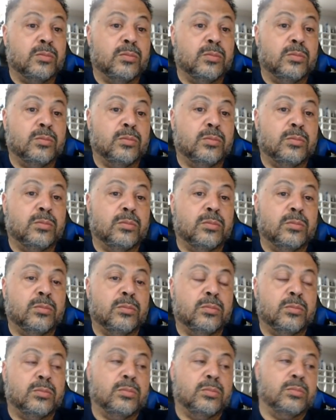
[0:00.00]

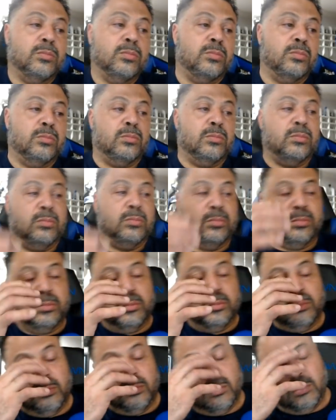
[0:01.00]

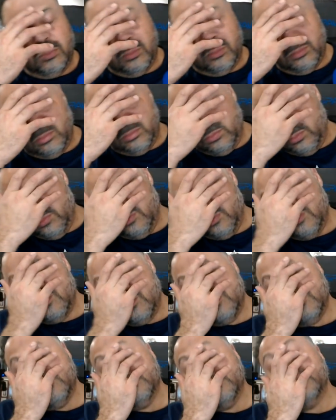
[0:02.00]

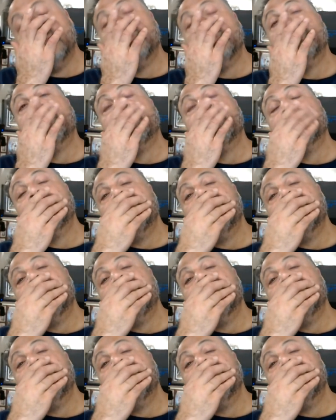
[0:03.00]
No one is speaking in this clip.